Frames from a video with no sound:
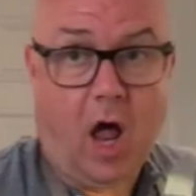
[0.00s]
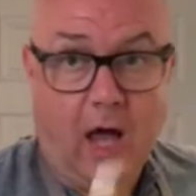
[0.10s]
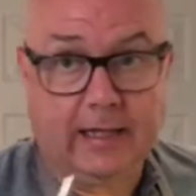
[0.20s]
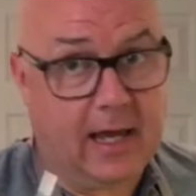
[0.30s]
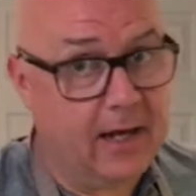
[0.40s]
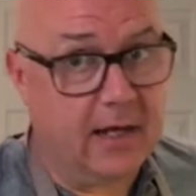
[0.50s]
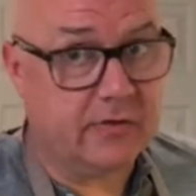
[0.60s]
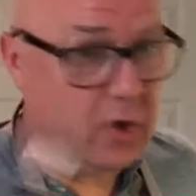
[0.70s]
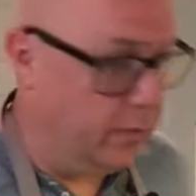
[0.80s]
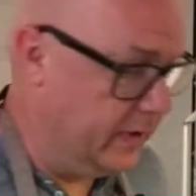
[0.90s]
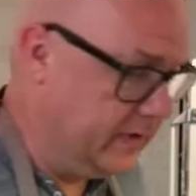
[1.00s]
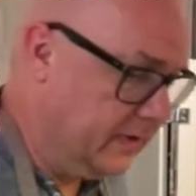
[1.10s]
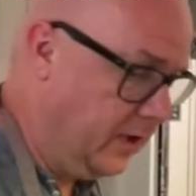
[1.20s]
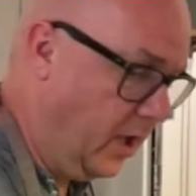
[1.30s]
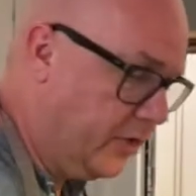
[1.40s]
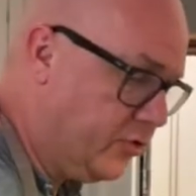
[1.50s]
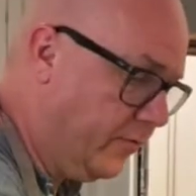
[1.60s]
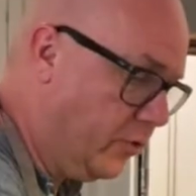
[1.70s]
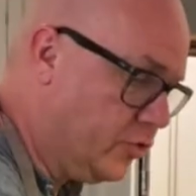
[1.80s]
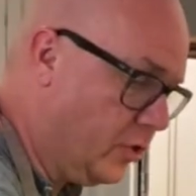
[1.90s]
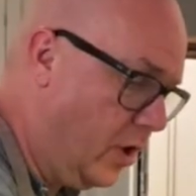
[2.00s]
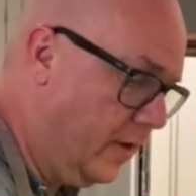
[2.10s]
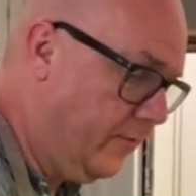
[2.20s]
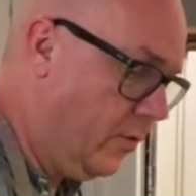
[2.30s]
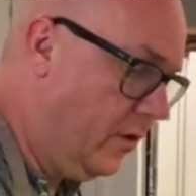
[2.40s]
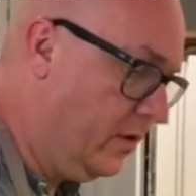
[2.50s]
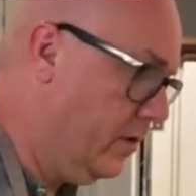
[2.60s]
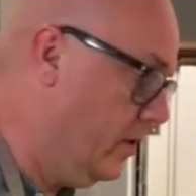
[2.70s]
Again, as always, a little extra virgin olive oil